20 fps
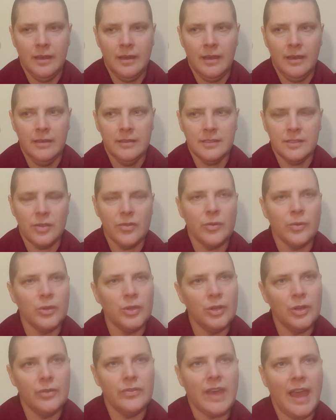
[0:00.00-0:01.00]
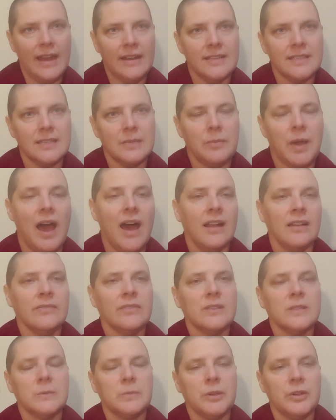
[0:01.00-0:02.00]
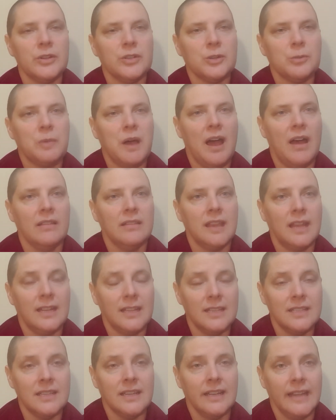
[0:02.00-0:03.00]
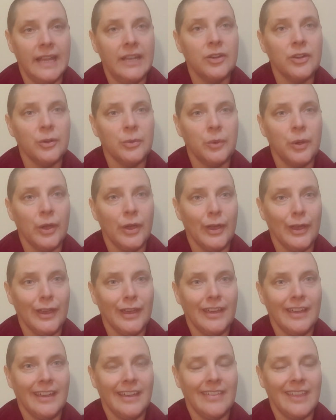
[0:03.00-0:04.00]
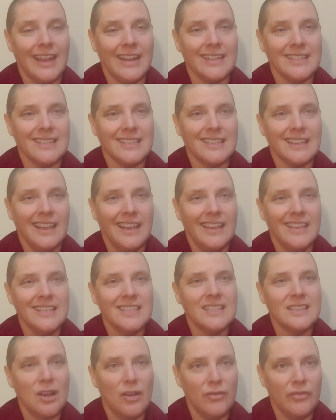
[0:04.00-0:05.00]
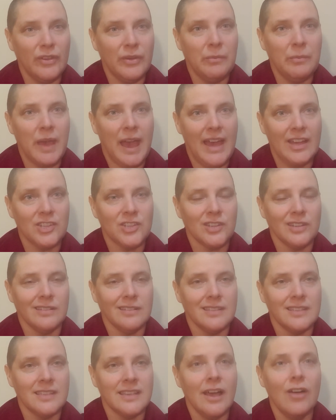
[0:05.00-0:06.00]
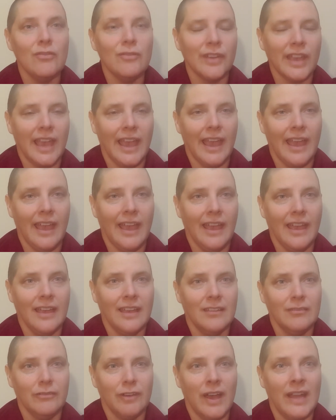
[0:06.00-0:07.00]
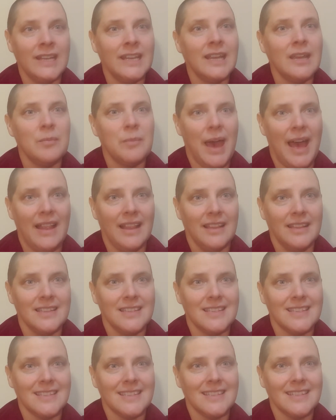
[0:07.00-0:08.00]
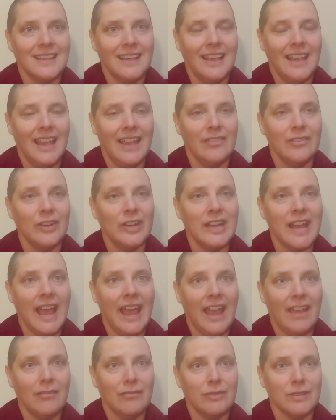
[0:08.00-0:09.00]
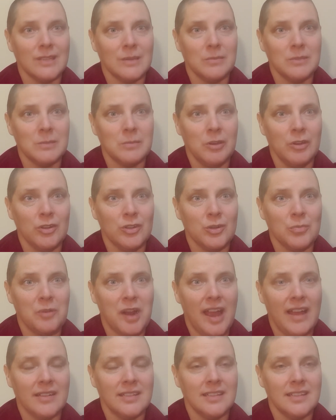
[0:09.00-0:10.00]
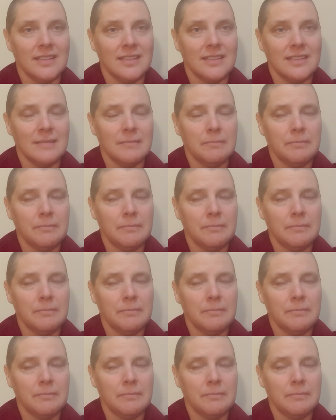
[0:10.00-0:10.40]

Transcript: So, that is the part of the spiritual path that is an inner work, that is self-compassion, self-care, finding a balance every day for some spiritual practice.